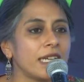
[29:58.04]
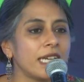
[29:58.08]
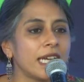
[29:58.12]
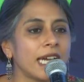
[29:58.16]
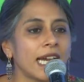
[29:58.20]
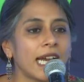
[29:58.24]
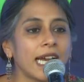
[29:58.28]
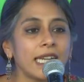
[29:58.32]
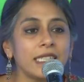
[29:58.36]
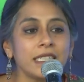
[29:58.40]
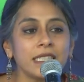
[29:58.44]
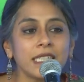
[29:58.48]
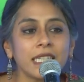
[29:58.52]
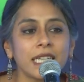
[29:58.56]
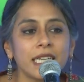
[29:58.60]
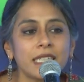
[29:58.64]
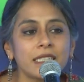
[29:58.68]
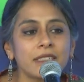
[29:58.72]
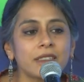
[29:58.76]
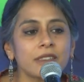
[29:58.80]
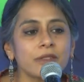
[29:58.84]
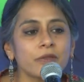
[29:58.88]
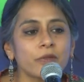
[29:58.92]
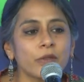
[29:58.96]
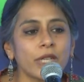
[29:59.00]
And
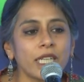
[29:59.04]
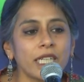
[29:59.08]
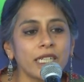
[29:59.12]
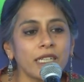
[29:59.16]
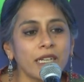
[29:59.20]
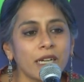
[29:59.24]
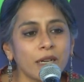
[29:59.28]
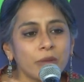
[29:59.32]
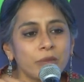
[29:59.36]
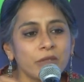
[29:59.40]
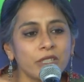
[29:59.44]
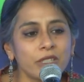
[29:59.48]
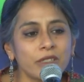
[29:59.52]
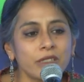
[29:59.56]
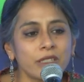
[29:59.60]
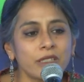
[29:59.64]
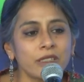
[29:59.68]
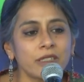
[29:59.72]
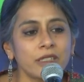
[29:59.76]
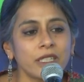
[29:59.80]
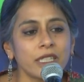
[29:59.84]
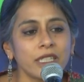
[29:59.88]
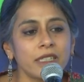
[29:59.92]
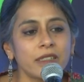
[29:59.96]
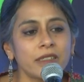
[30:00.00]
yet, when Amrita
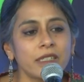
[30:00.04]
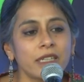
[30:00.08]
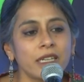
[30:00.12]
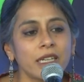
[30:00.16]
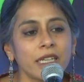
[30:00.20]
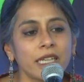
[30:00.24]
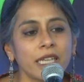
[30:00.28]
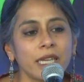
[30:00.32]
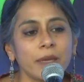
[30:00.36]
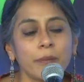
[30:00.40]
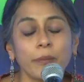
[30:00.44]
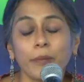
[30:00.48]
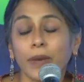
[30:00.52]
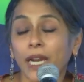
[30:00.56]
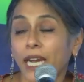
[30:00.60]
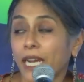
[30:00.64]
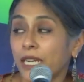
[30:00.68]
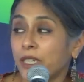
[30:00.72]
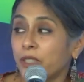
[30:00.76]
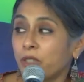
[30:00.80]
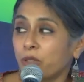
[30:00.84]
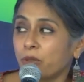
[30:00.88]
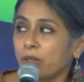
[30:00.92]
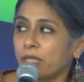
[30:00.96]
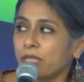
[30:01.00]
Sher-Gil came
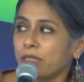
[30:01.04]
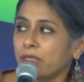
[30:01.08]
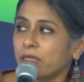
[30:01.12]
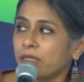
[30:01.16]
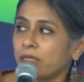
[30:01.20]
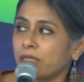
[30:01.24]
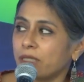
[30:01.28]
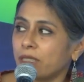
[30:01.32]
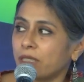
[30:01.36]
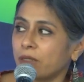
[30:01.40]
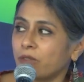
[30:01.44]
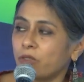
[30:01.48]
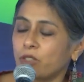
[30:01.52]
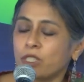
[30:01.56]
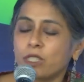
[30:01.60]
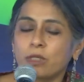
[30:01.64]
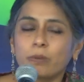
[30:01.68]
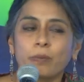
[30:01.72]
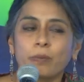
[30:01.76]
back to India and was